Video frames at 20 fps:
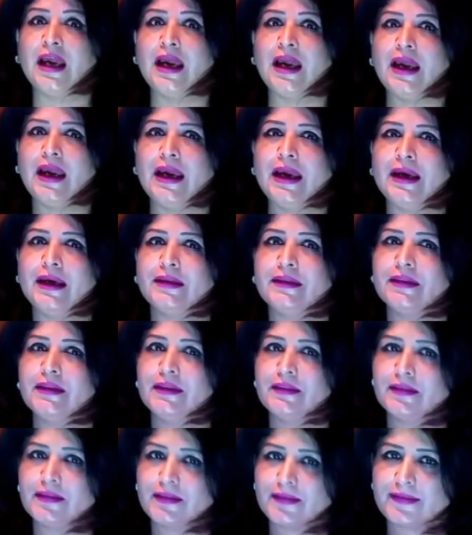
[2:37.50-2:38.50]
and
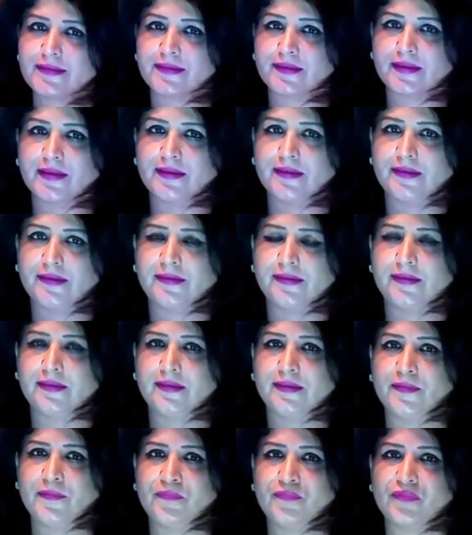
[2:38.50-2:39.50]
in this case
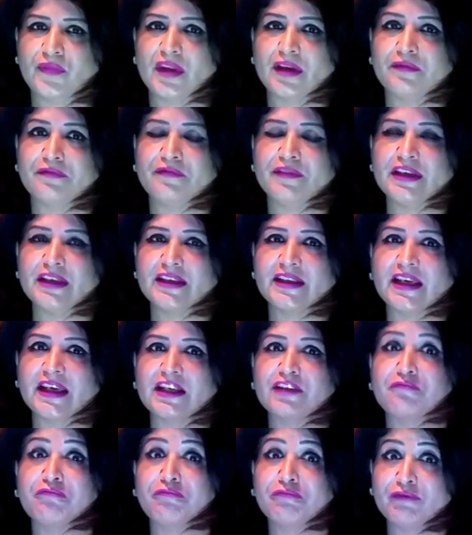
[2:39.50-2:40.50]
we
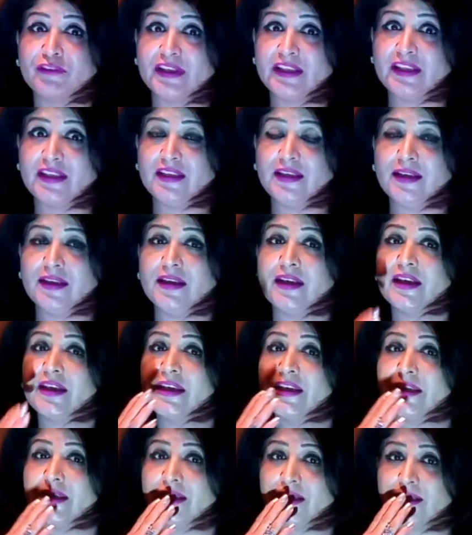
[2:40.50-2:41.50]
can feel
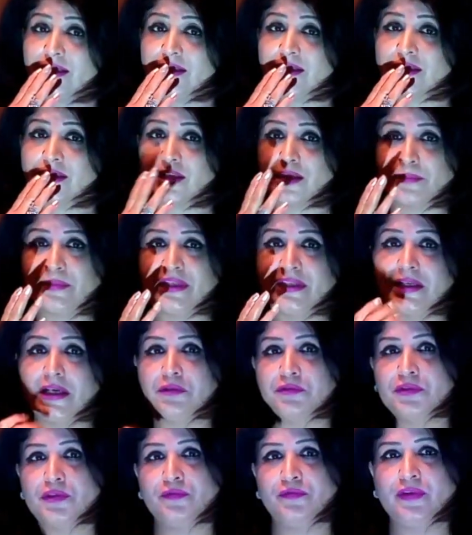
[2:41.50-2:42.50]
air coming
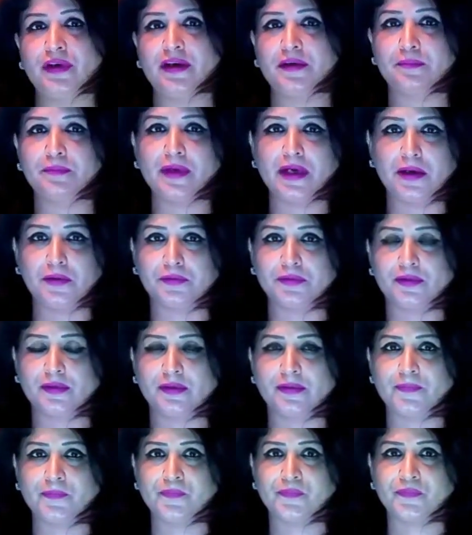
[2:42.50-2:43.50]
out of our mouth,
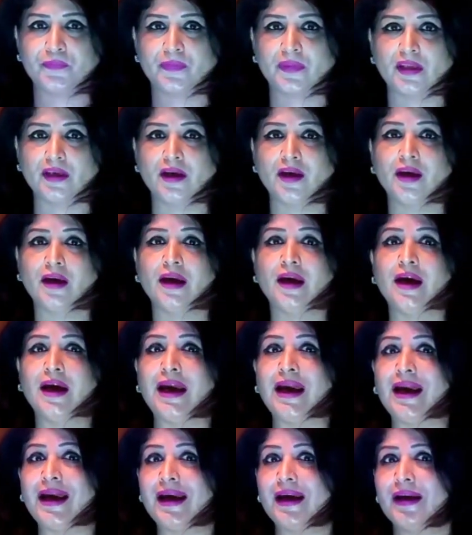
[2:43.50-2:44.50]

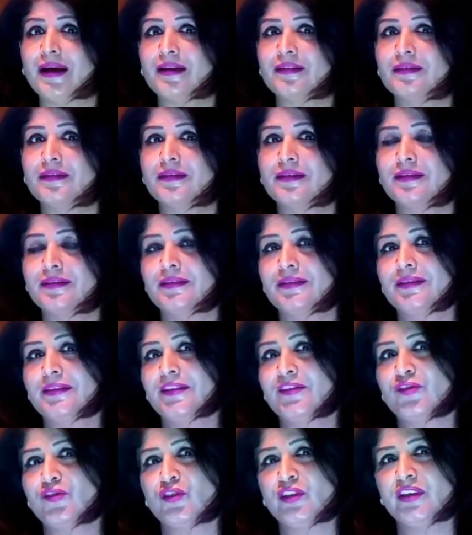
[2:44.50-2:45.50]
and
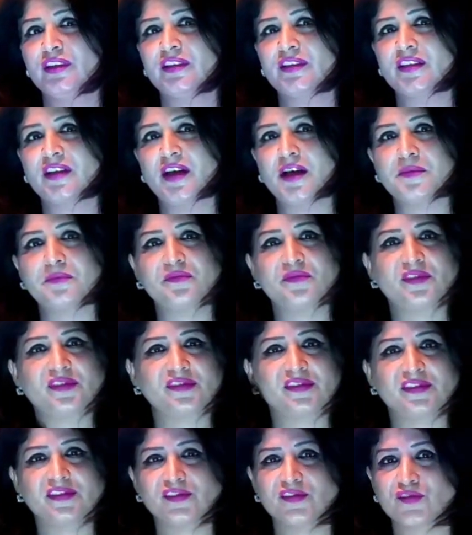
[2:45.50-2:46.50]
this air comes
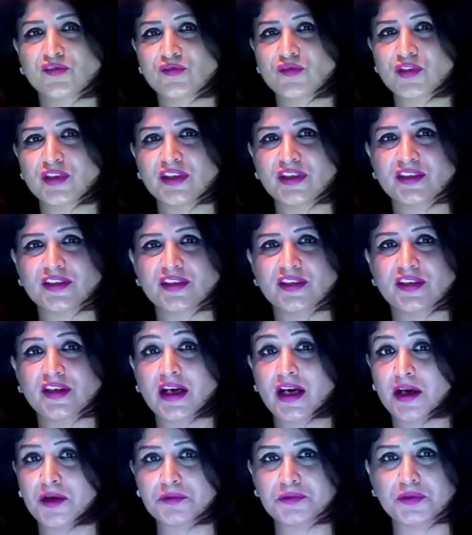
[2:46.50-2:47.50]
straight
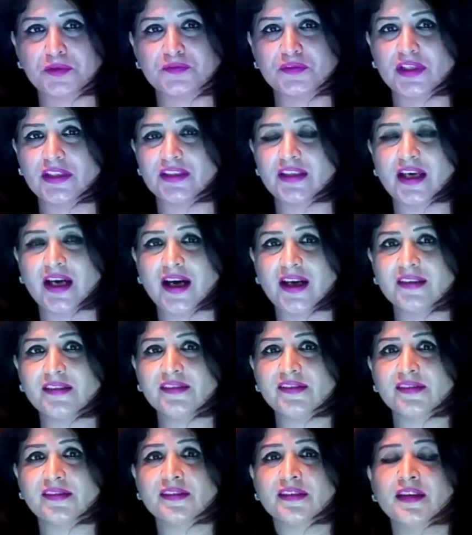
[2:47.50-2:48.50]
out of the
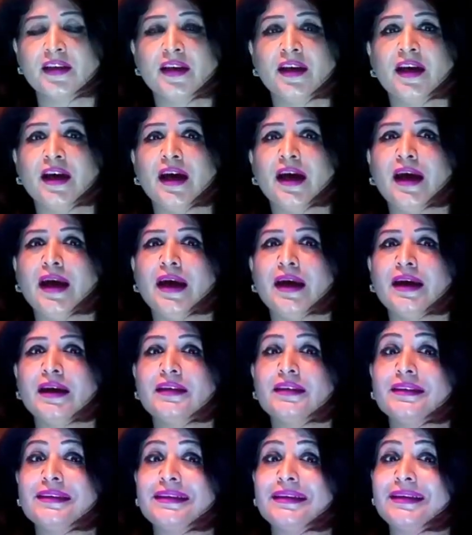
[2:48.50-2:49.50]
lungs,
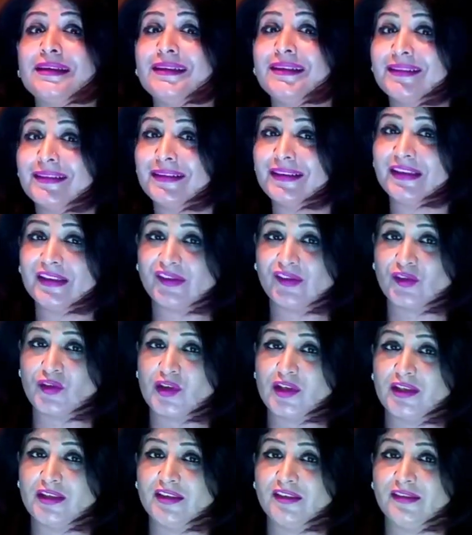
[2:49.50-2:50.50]
and in this
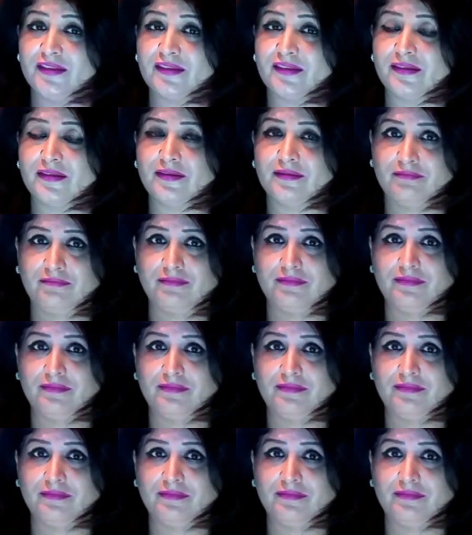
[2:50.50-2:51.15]
case